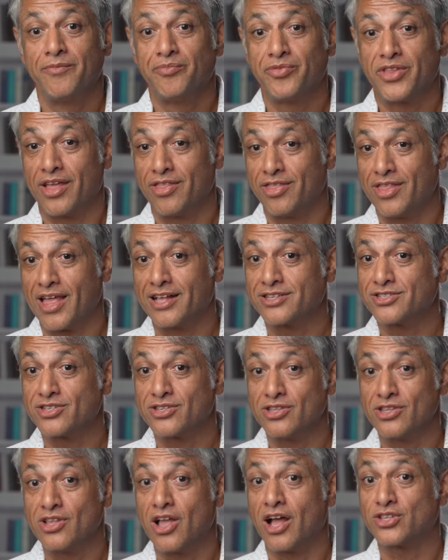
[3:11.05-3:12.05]
then that's
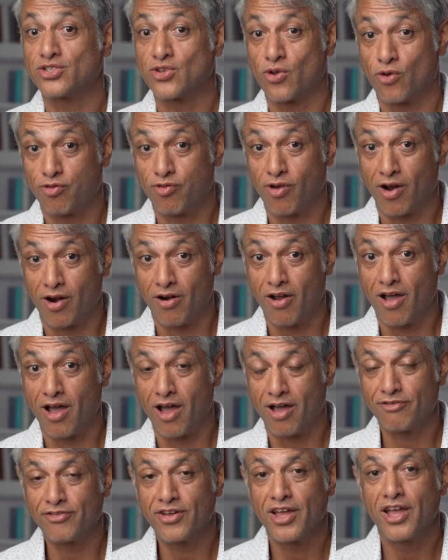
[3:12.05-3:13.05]
not so far off.